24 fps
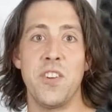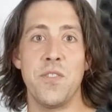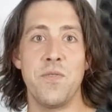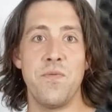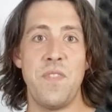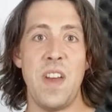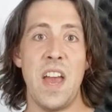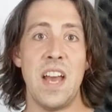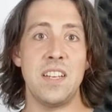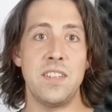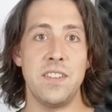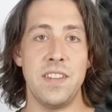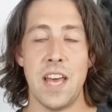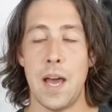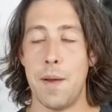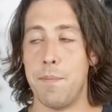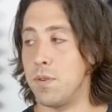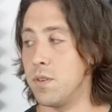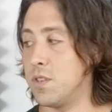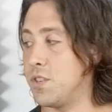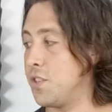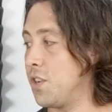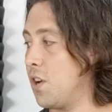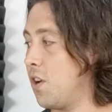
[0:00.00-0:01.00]
They're fans of
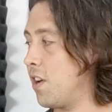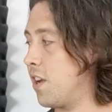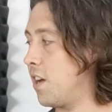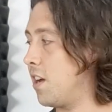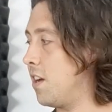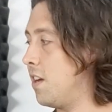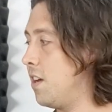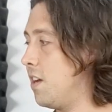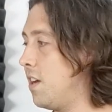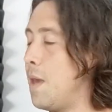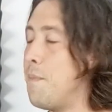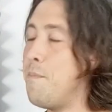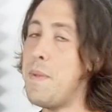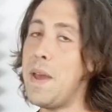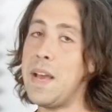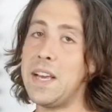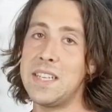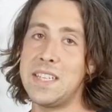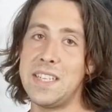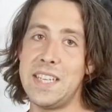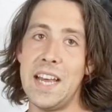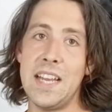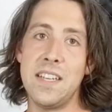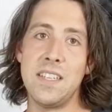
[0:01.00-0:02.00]
that persona. It
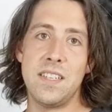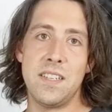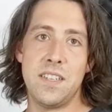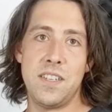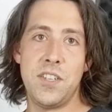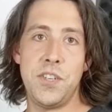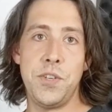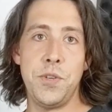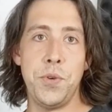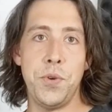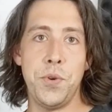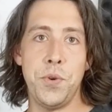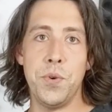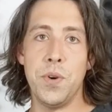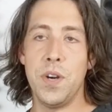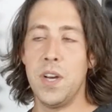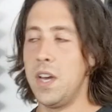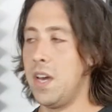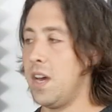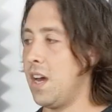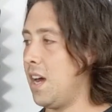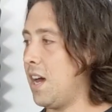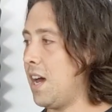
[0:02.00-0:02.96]
makes sense to